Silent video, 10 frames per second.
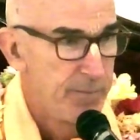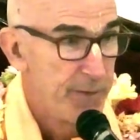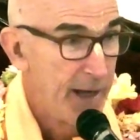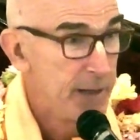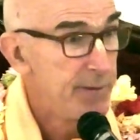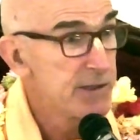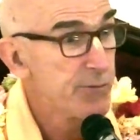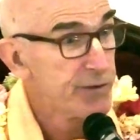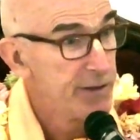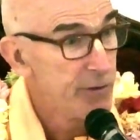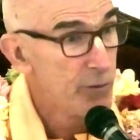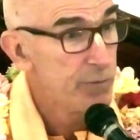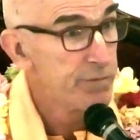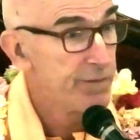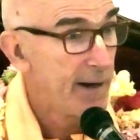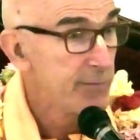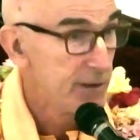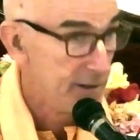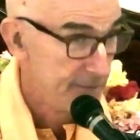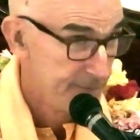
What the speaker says: Enemies within their own family.